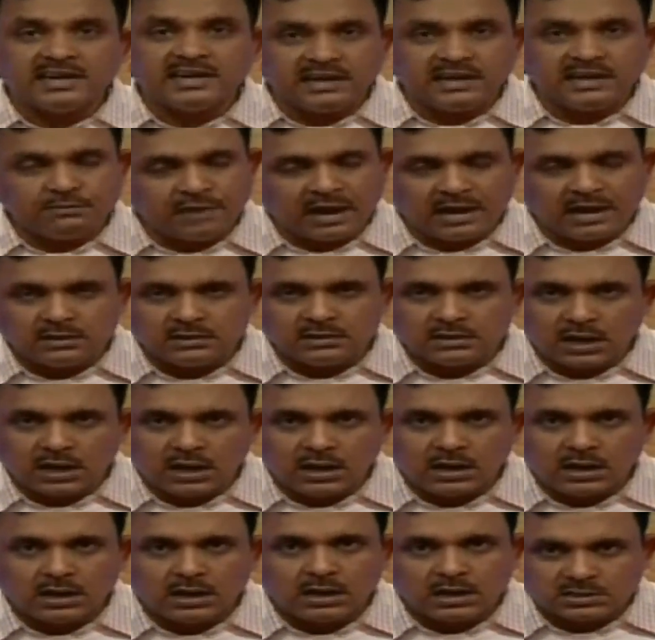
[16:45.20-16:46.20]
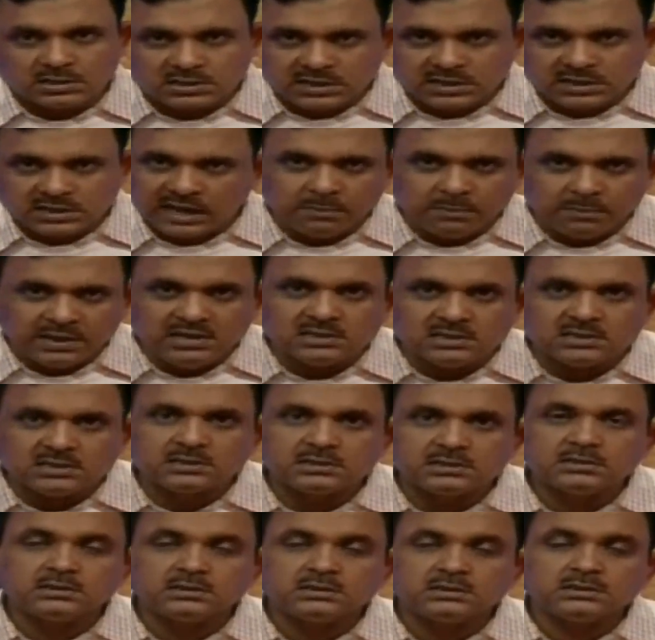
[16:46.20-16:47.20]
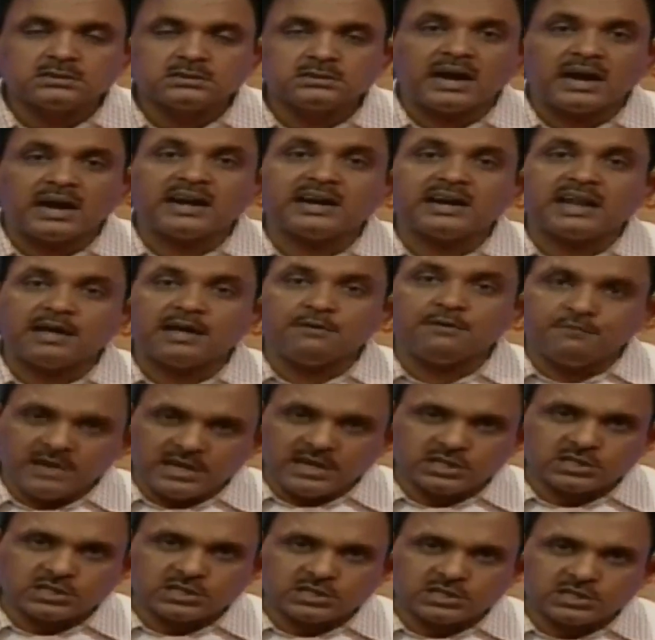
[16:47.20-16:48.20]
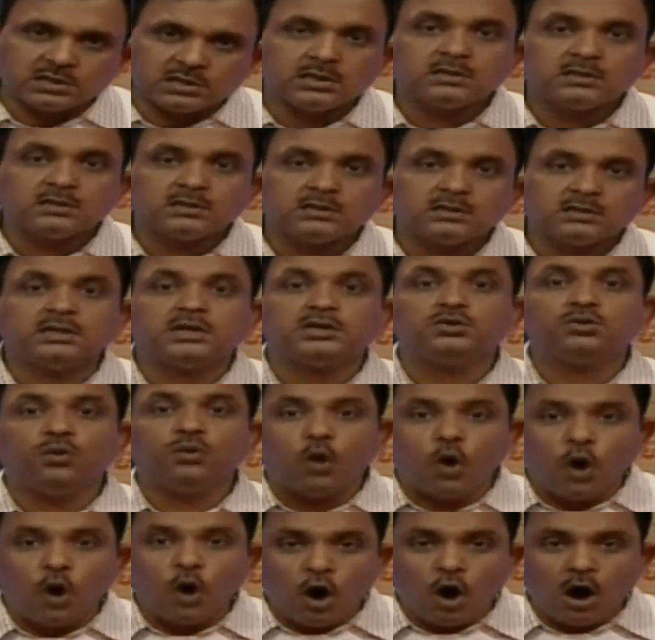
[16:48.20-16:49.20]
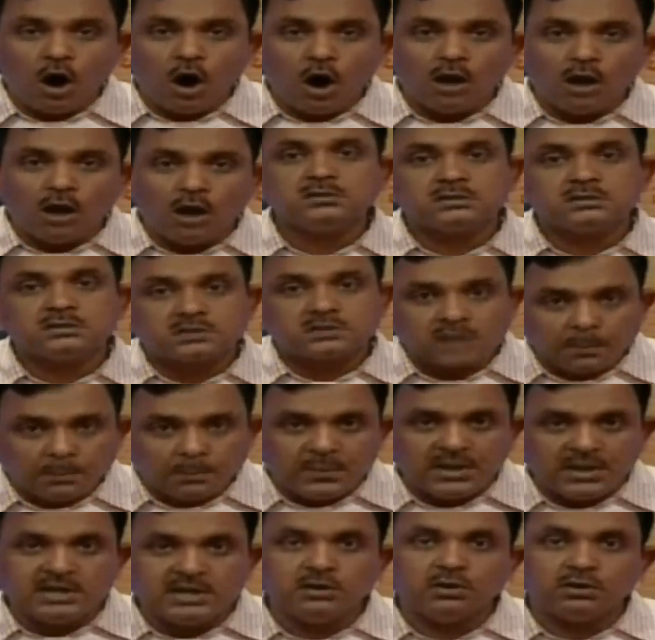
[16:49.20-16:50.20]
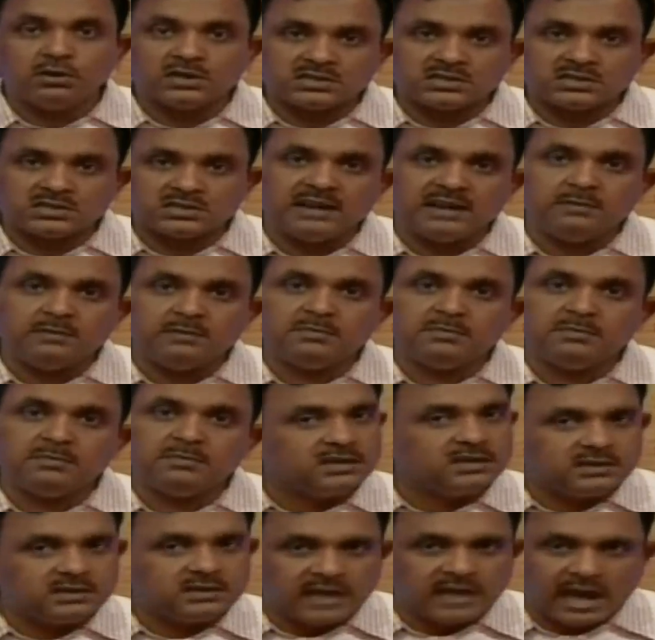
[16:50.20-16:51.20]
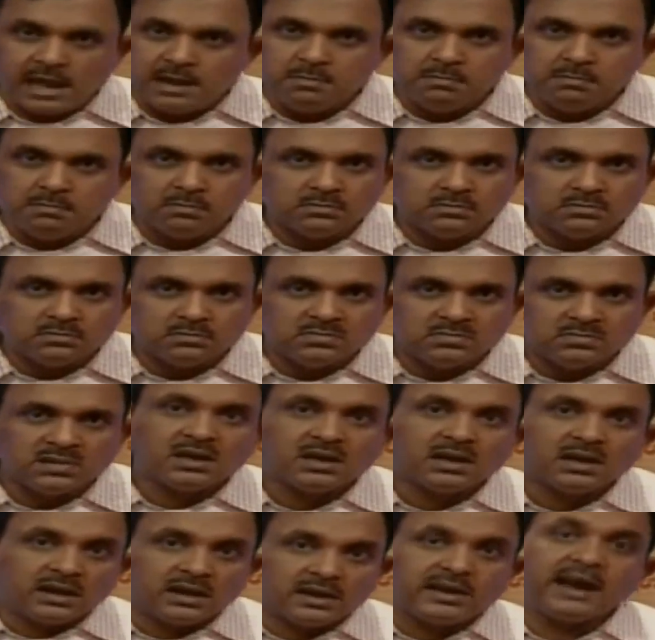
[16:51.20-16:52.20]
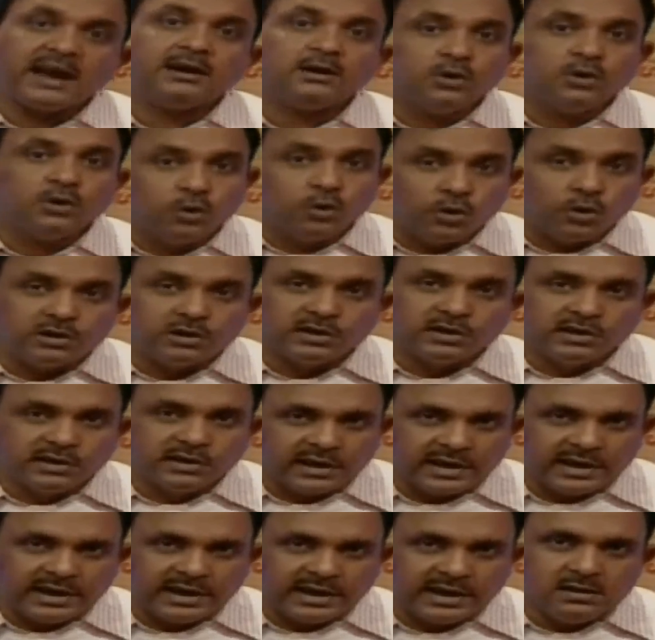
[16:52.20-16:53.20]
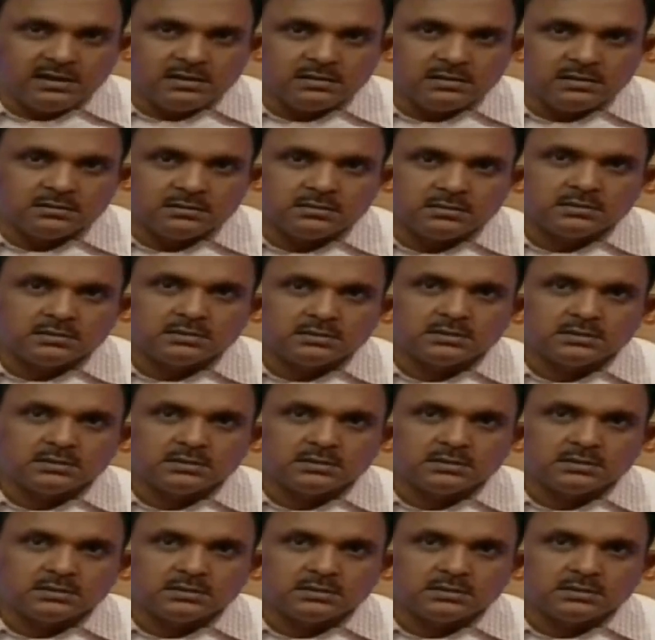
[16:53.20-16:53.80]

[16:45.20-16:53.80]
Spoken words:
identifying the assignments, and I wish that you all submit your assignments in time, get good grade